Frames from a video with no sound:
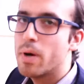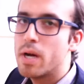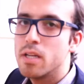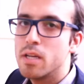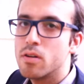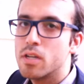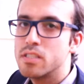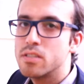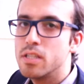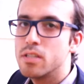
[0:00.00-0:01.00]
parent
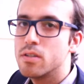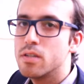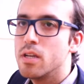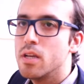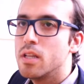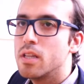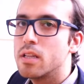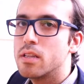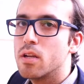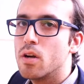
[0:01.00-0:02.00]
orchestrator
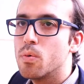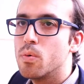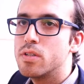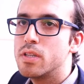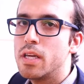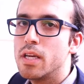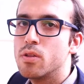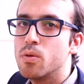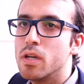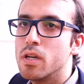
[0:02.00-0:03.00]
that rules the
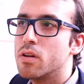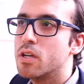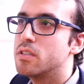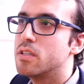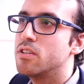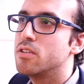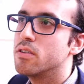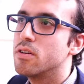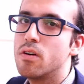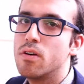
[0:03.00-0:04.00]
end-to-end
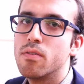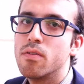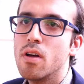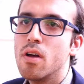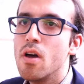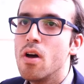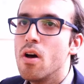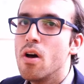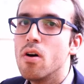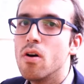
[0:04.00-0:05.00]
orchestration of
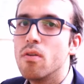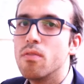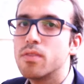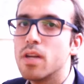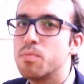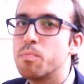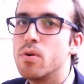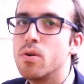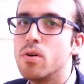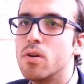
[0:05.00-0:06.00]

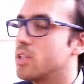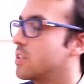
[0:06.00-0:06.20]
transport